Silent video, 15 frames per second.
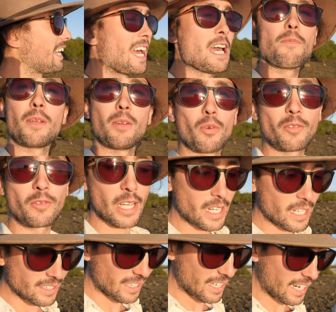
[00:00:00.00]
happy we've done
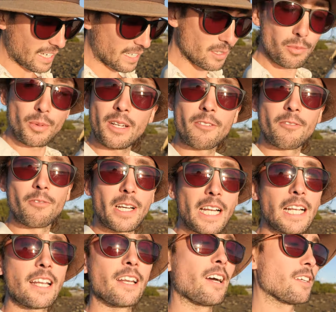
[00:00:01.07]
it today. It's been a
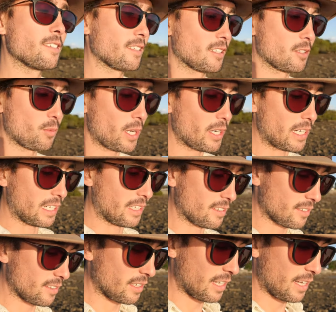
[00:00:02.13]
really nice
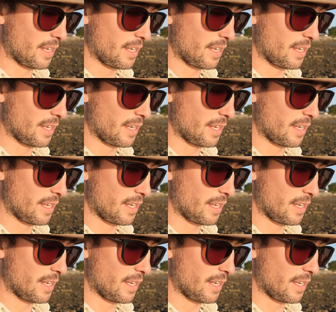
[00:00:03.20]
experience.